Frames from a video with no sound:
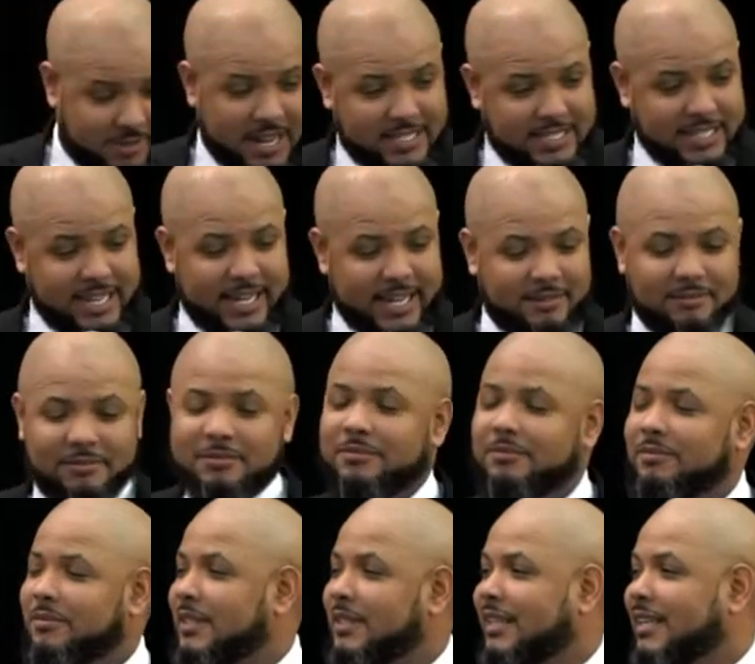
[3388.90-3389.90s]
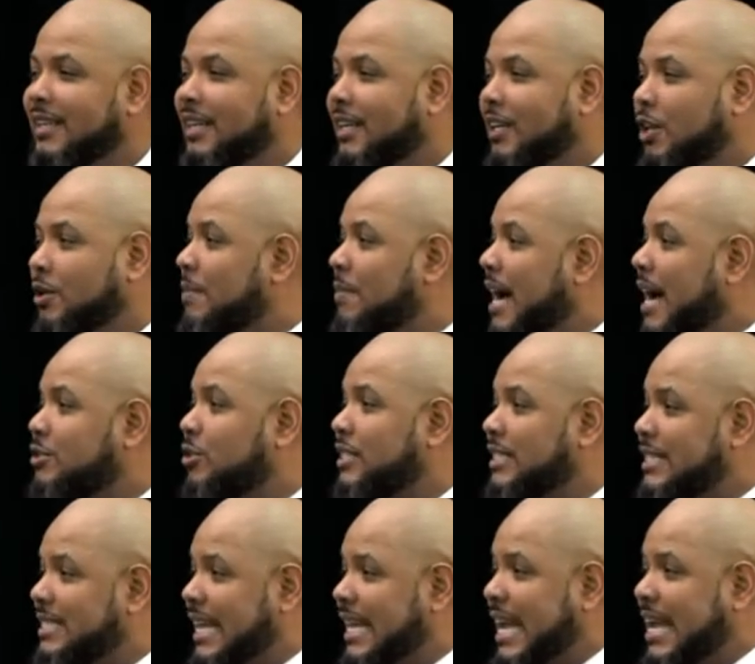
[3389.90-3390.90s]
That's it. You might as well
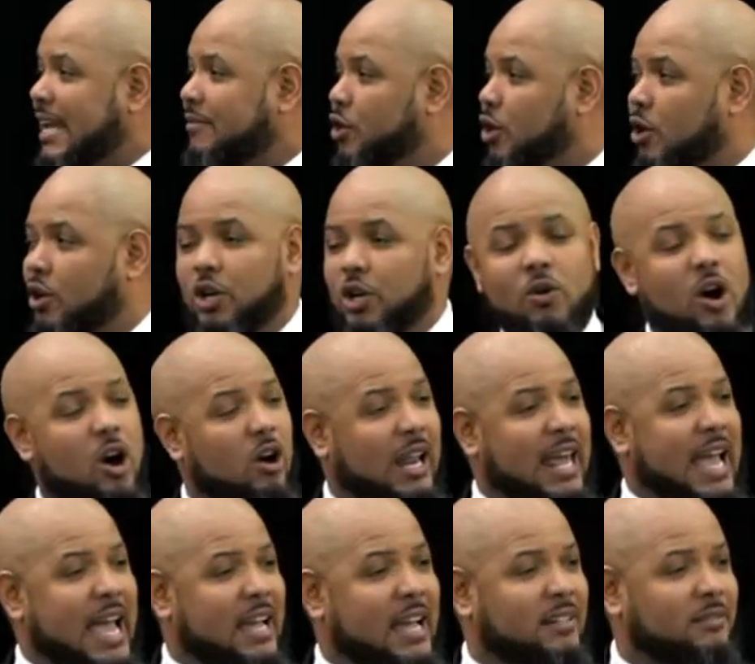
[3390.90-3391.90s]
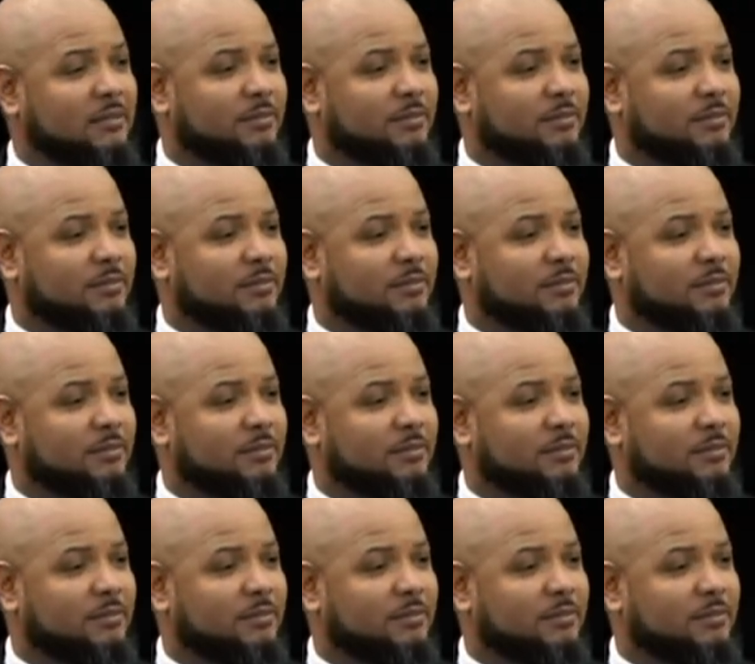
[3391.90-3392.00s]
just eat. You're gonna do all that.